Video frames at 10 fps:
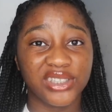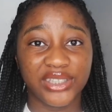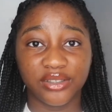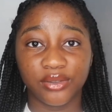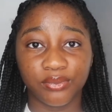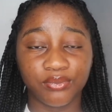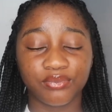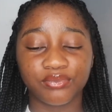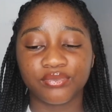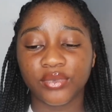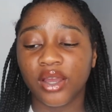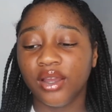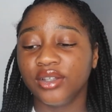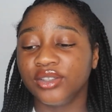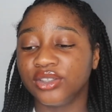season.
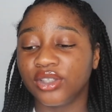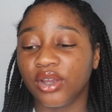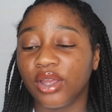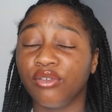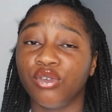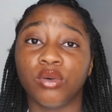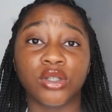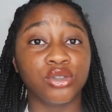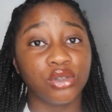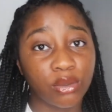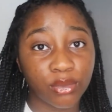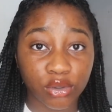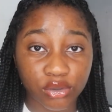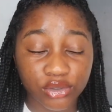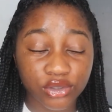So if you are doing your
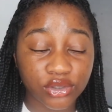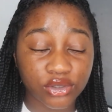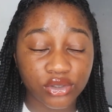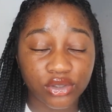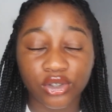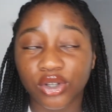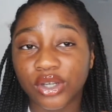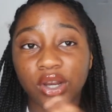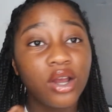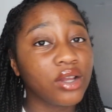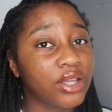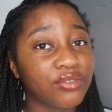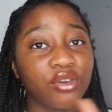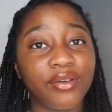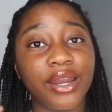mocks, good luck.
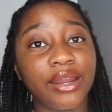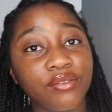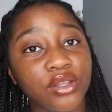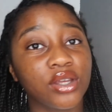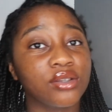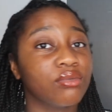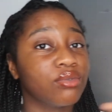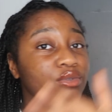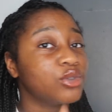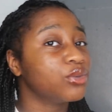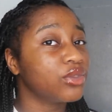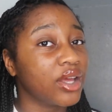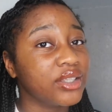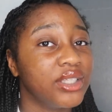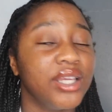If you're in 11 year
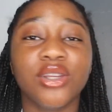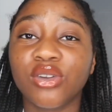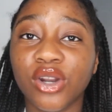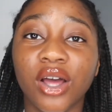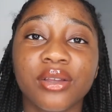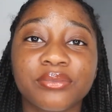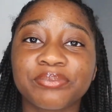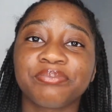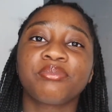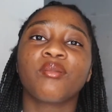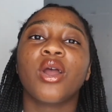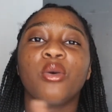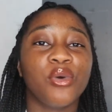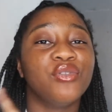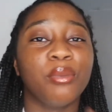13, good luck
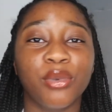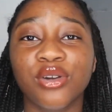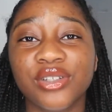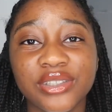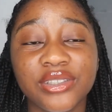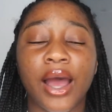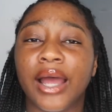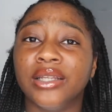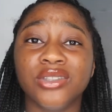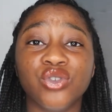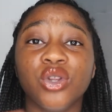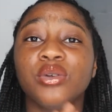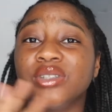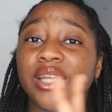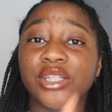with your mocks. And this video
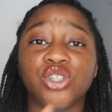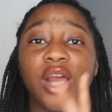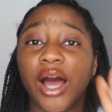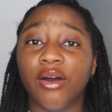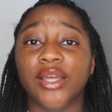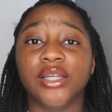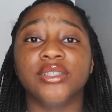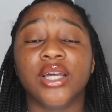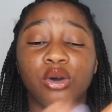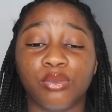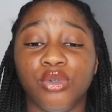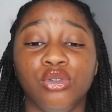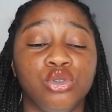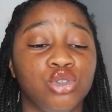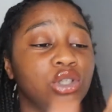is literally out here to help
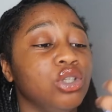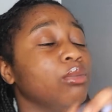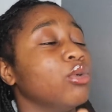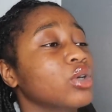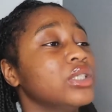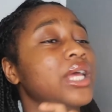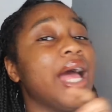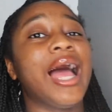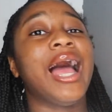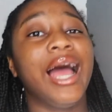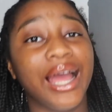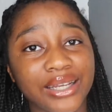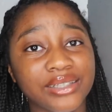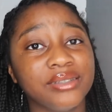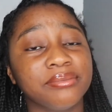you during your mocks
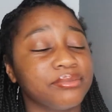and